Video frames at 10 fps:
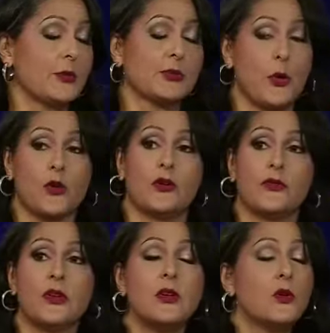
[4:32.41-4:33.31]
that was part
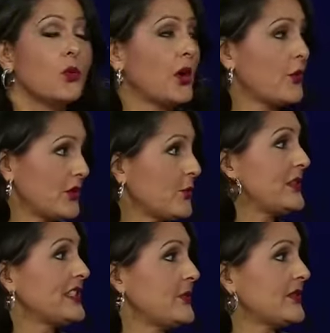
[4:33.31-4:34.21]
of what Chris
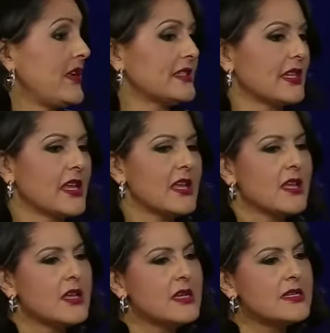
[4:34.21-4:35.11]
Christie was facing.
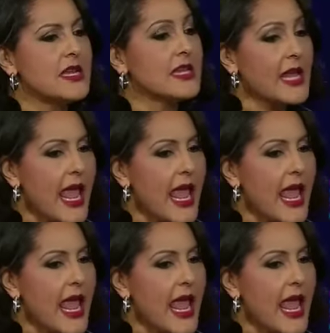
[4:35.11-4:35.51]
Right. Nikki